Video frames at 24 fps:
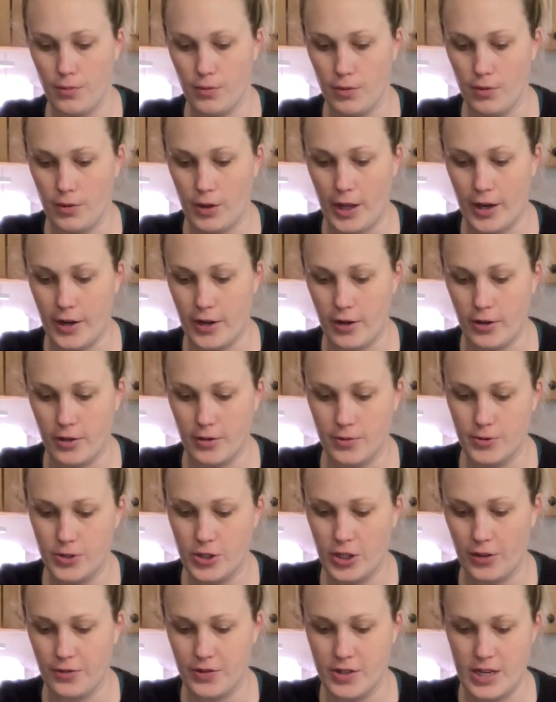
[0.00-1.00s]
lot of your
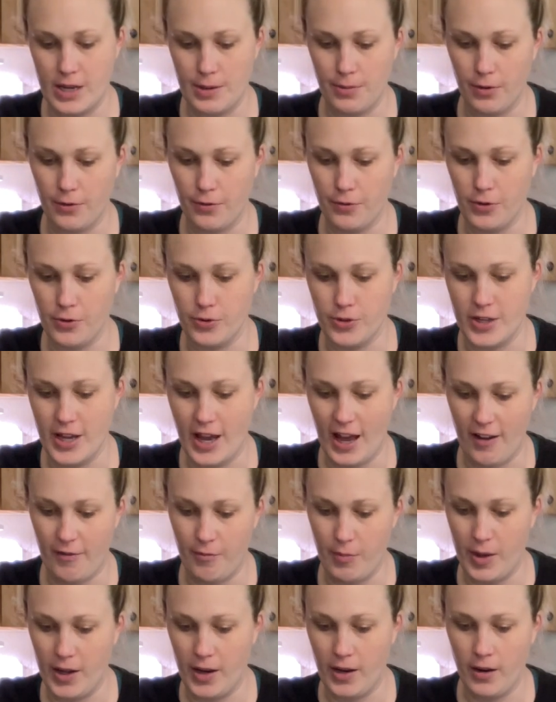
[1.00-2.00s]
shelf stable foods have
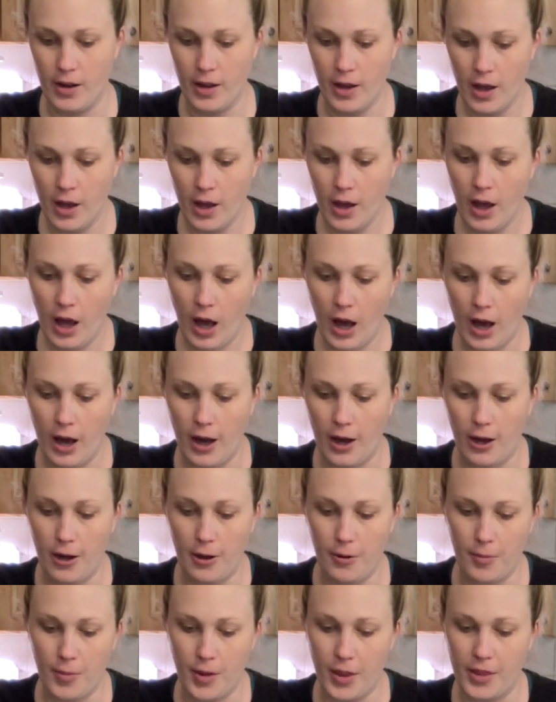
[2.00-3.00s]
been,
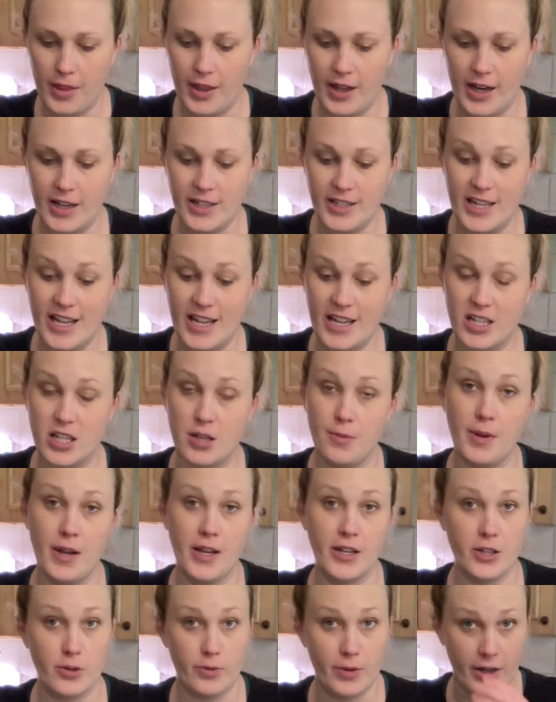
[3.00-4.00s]
then it takes a
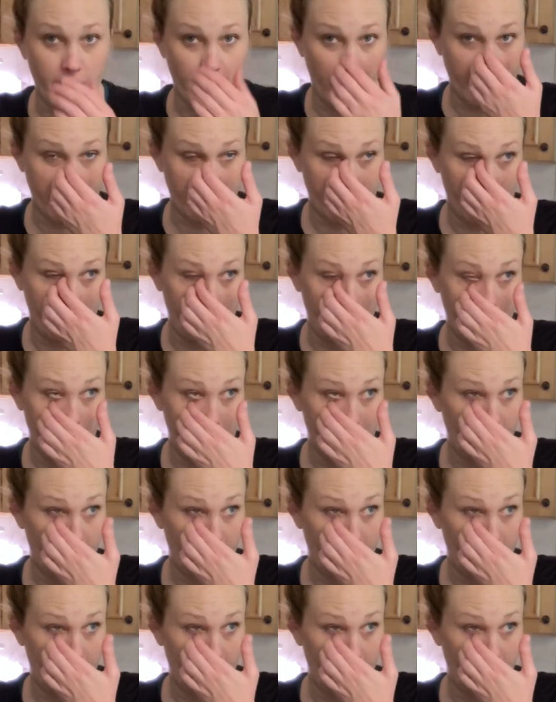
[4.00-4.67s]
minute to reconstitute.